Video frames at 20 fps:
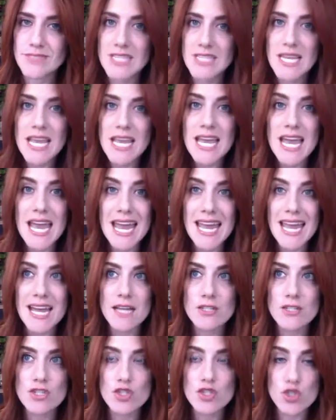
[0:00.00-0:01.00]

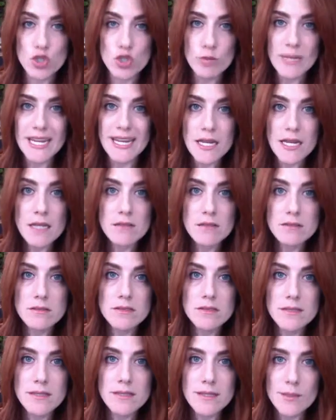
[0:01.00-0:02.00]
And to me,
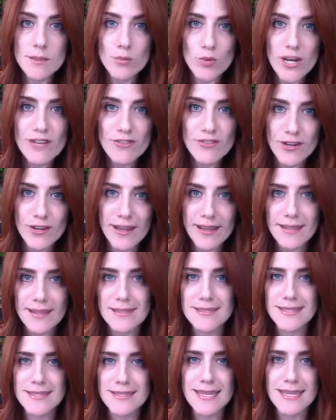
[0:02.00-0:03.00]
bravery is
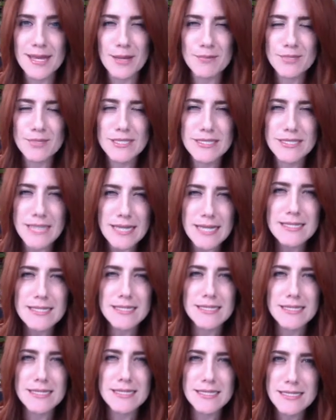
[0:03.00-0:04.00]
the obsessed
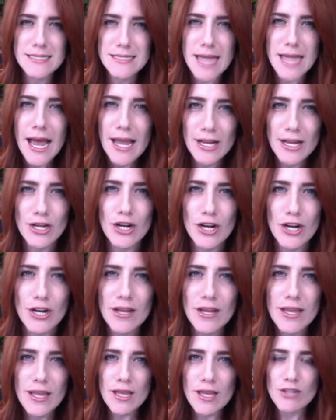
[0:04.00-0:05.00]
desire
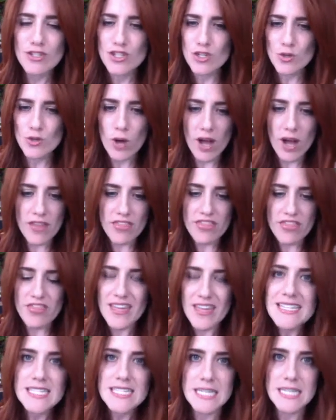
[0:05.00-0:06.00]
to
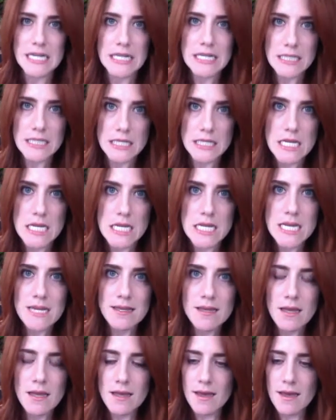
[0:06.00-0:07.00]
authentically
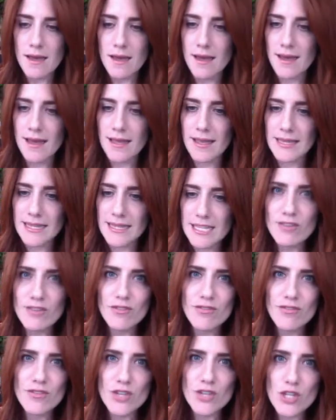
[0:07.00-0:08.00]
live
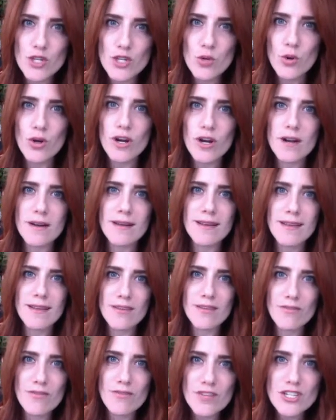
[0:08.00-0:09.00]
your
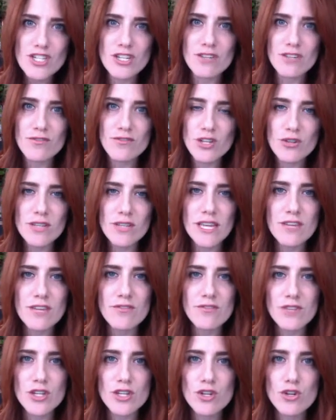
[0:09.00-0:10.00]
vision for your life
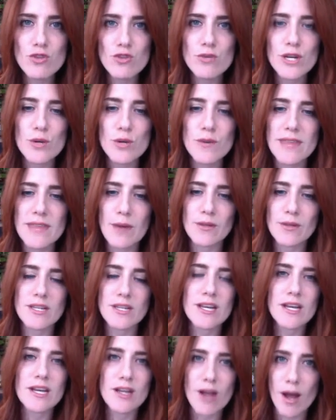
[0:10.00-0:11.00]
and career without
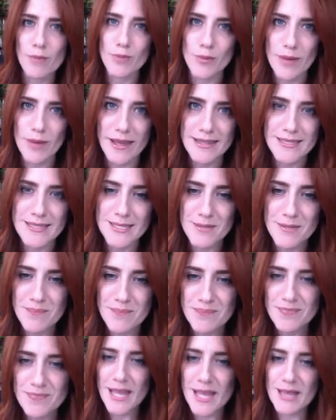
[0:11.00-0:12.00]
compromise.
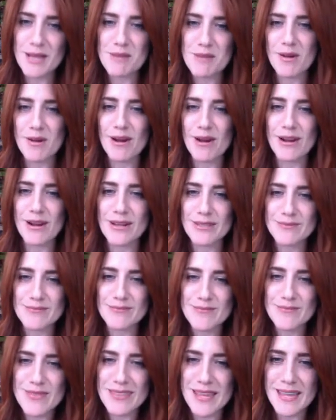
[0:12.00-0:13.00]
Hello, Marg.
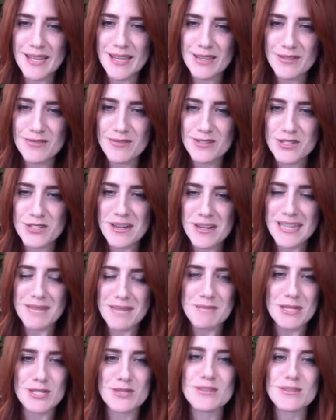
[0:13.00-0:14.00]
Thank you for joining me
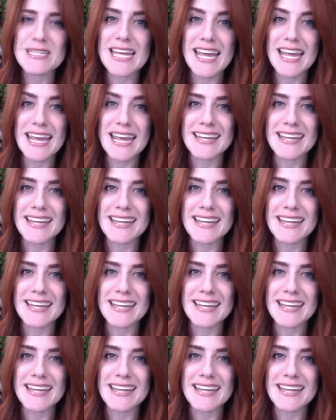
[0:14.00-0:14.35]
today.